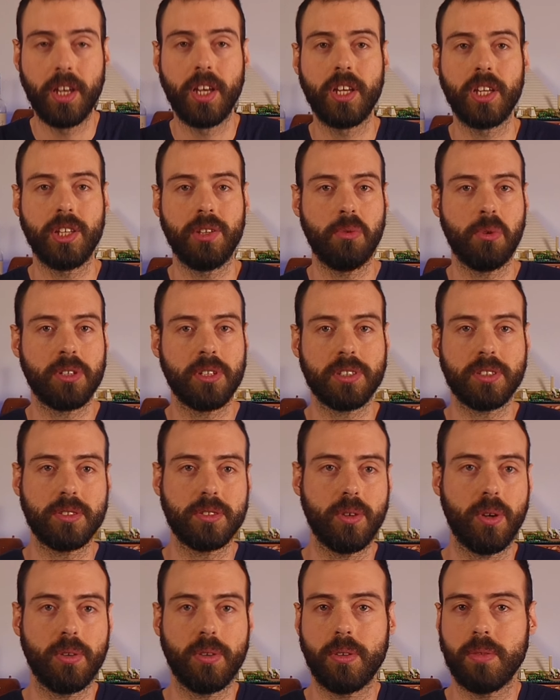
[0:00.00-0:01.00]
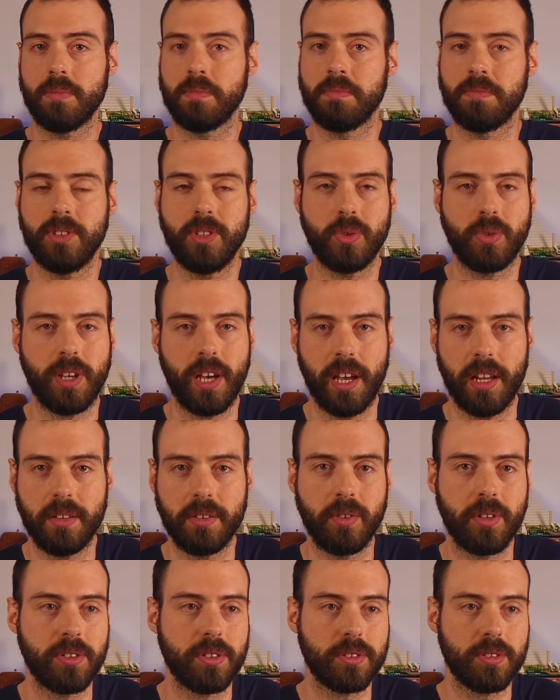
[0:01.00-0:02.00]
You want to solo? You can.
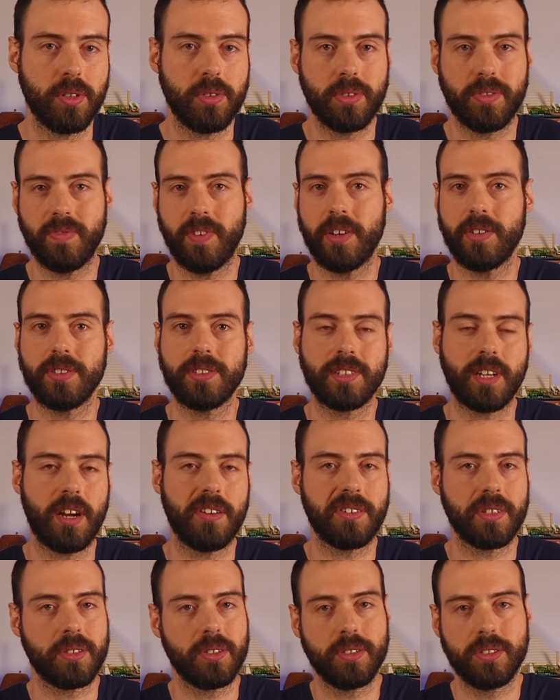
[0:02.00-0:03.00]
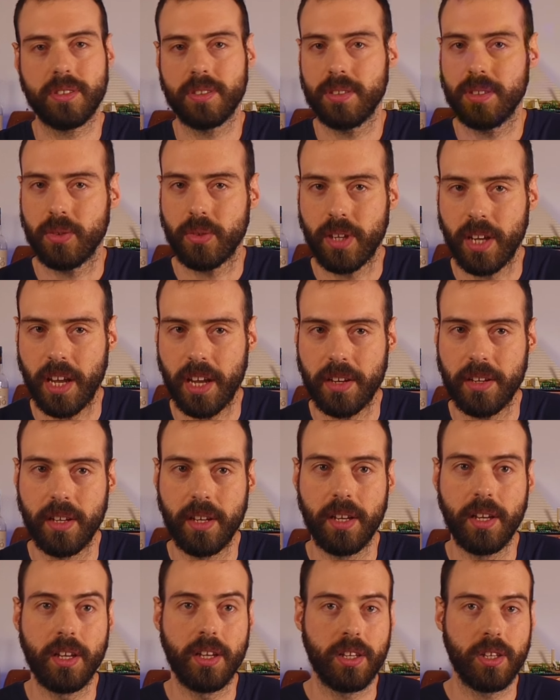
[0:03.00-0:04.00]
You want to solo with various characters? You can.
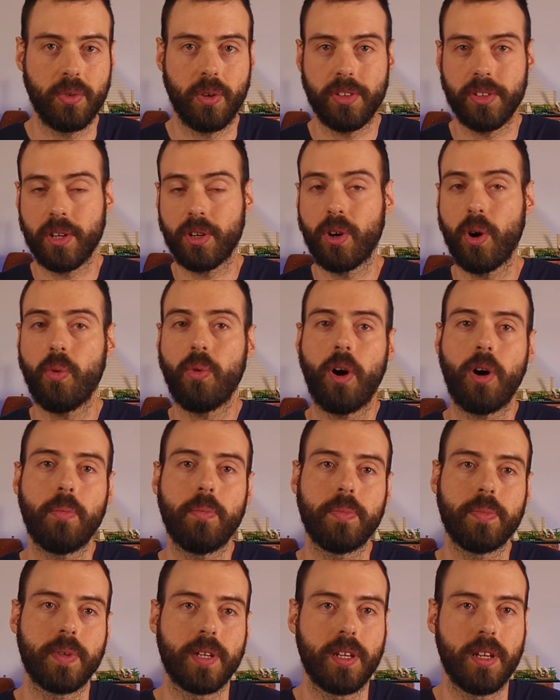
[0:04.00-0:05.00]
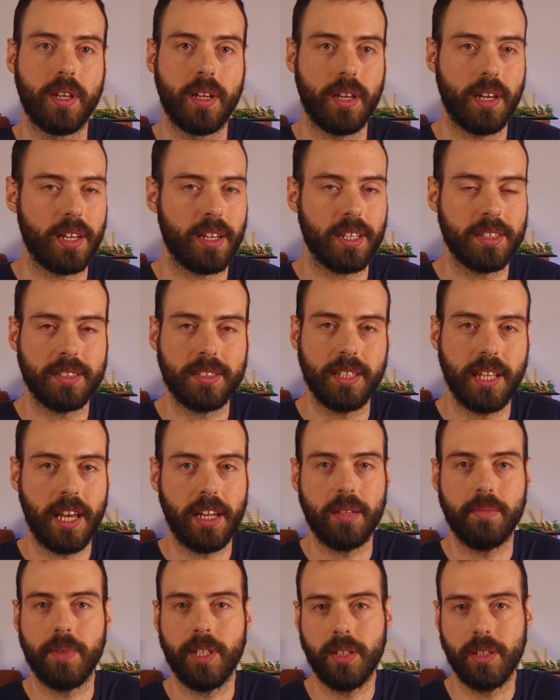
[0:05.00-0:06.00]
You want to co-op against the
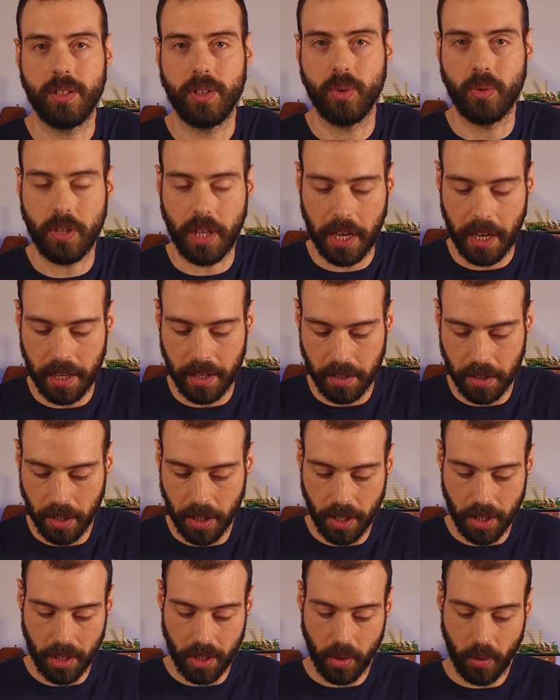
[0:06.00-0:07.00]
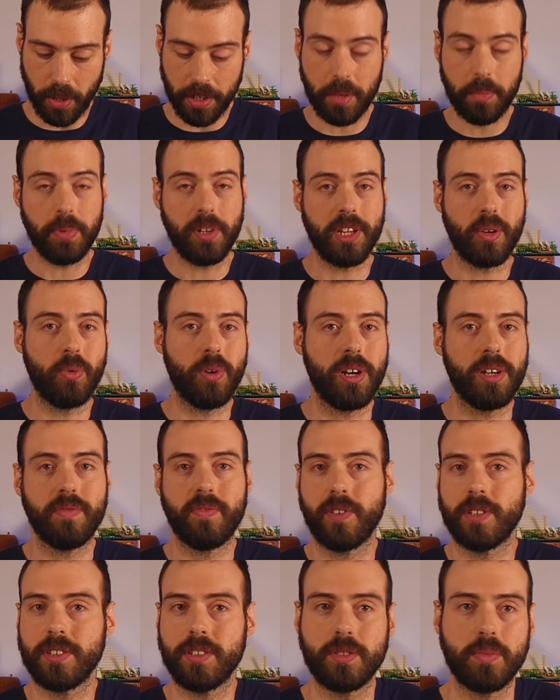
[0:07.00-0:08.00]
enemy? You can. You want to play one
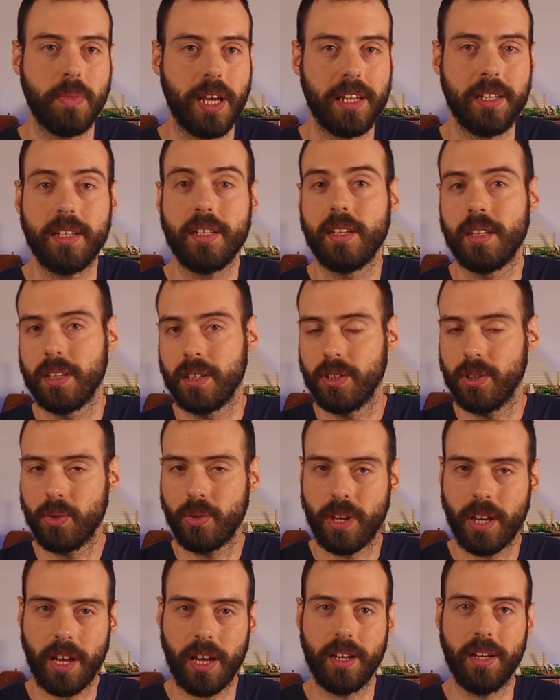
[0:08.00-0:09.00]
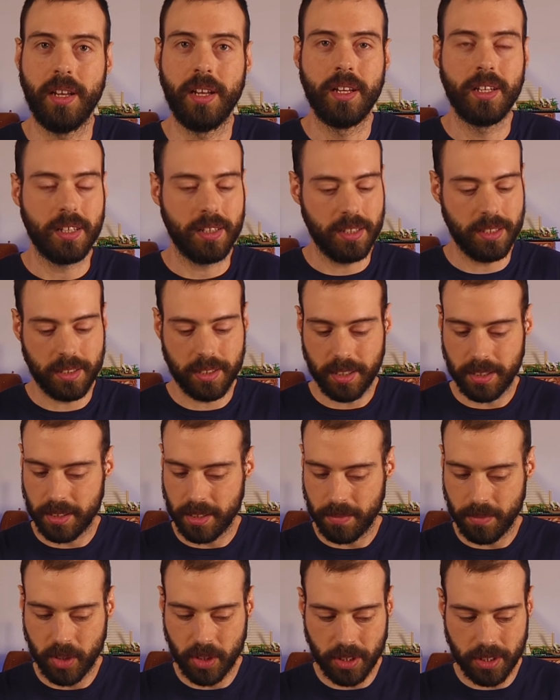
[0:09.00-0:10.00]
versus many? You can. This
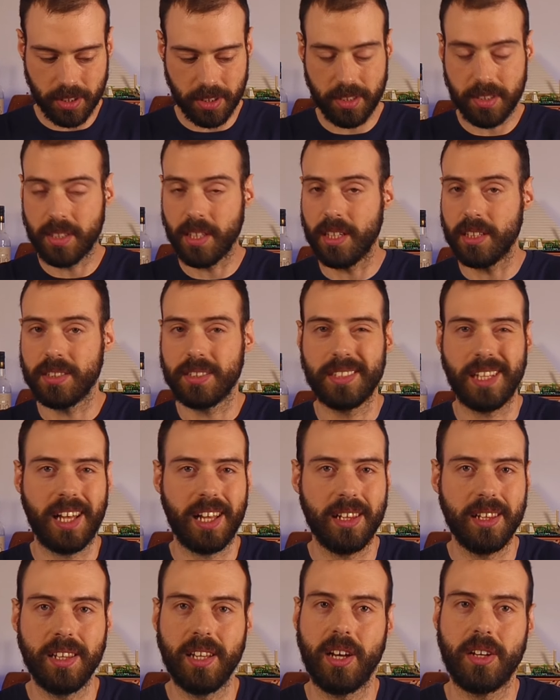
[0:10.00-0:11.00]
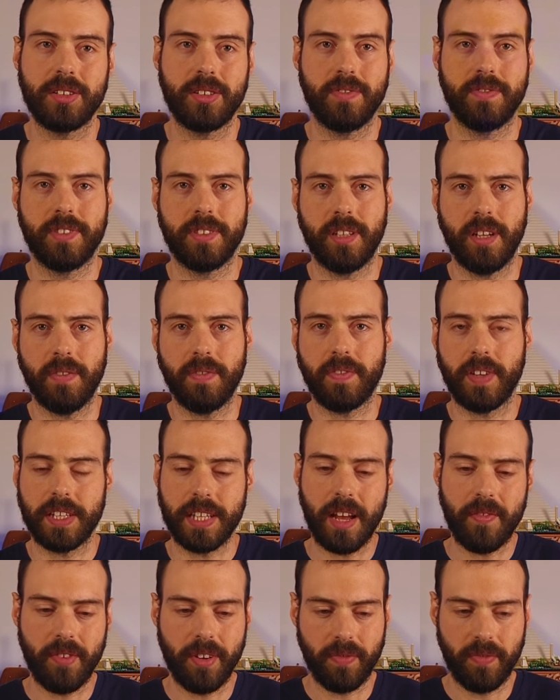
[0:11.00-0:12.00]
system just does a lot of stuff, and
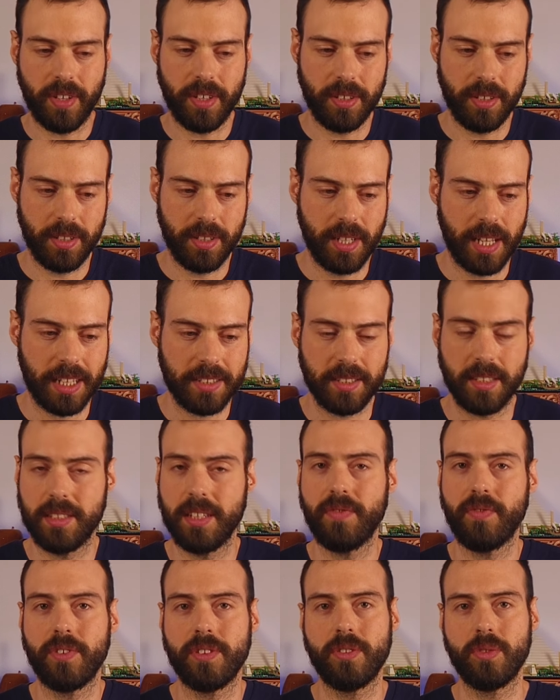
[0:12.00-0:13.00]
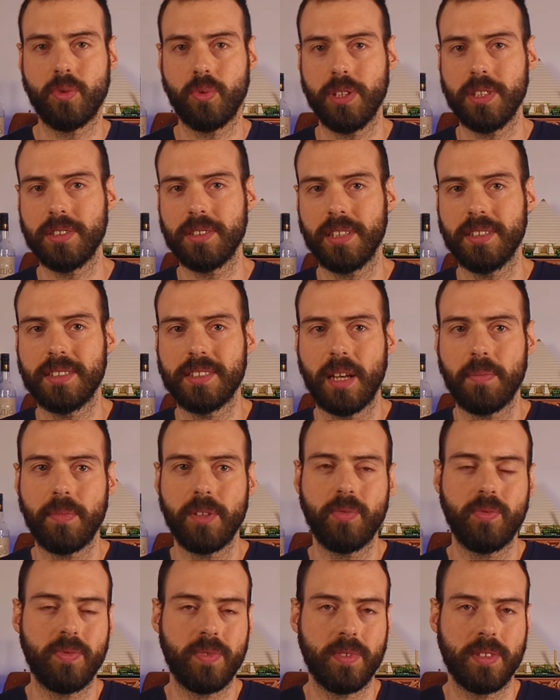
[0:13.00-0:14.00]
every villain has a different twist, and
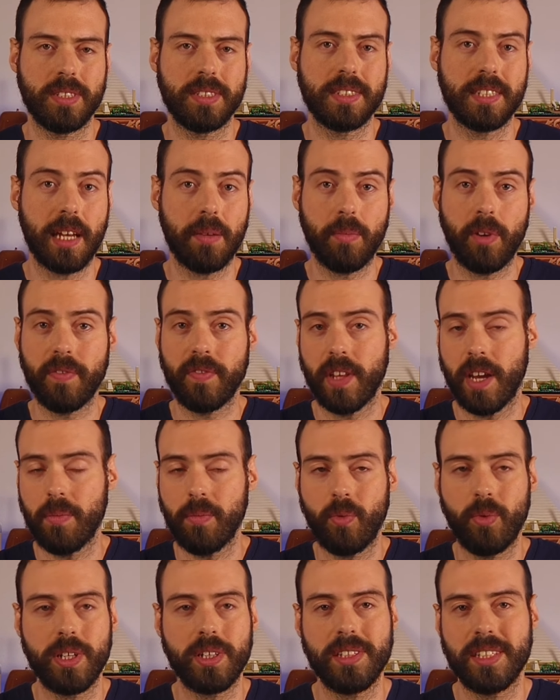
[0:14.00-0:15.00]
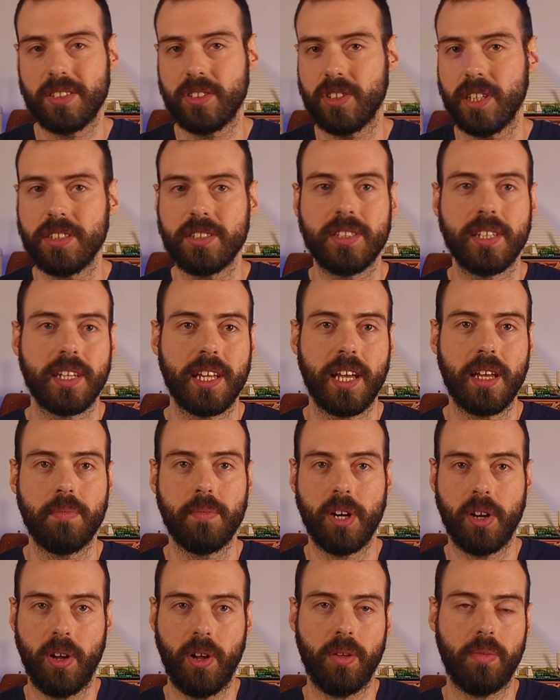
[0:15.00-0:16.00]
some of them really change the game
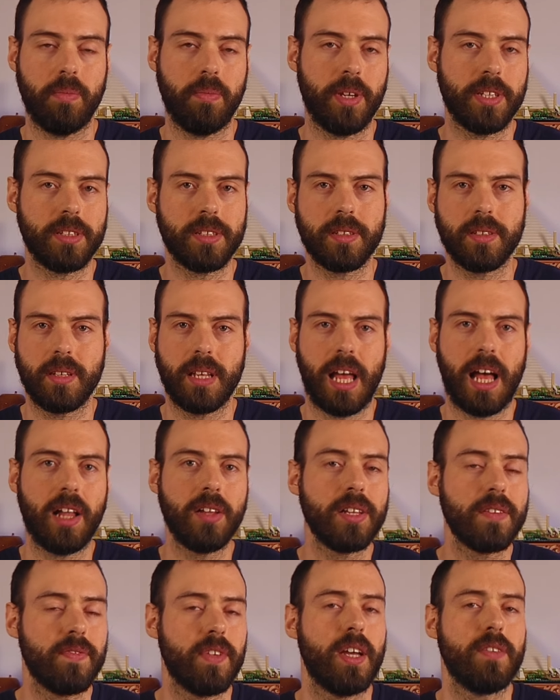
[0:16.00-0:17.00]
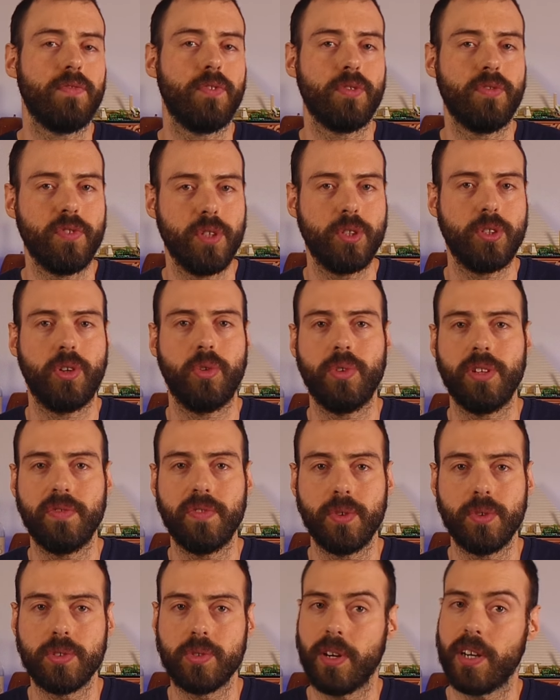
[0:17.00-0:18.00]
at all. But I'll leave that for future
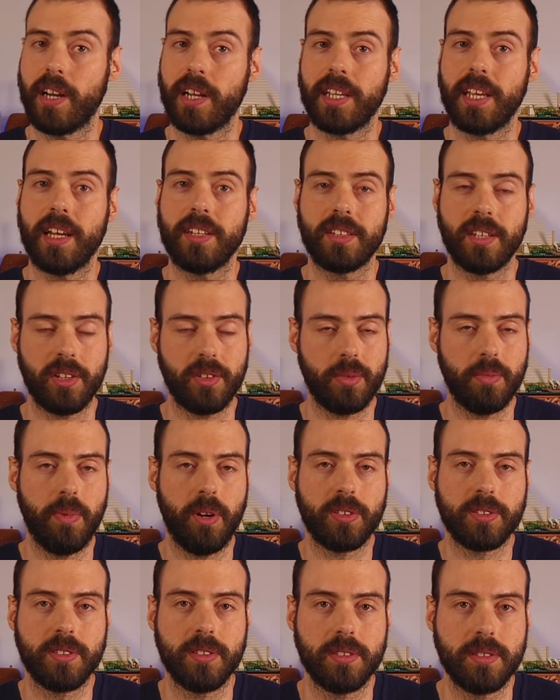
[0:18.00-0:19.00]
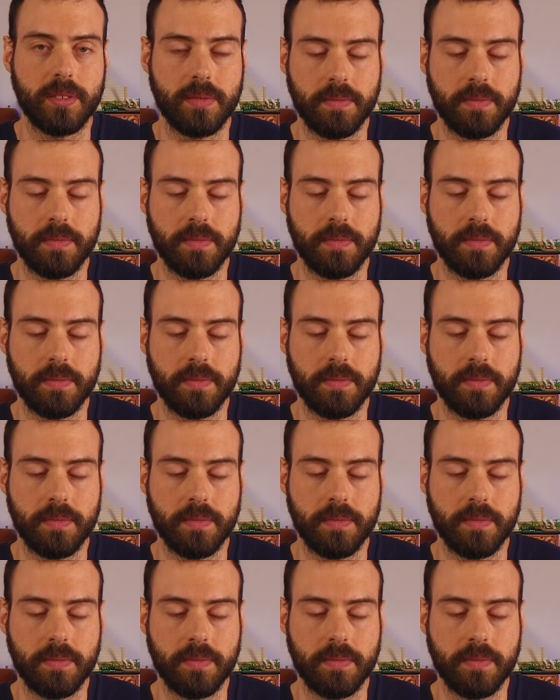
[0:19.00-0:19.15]
reviews where I get other boxes.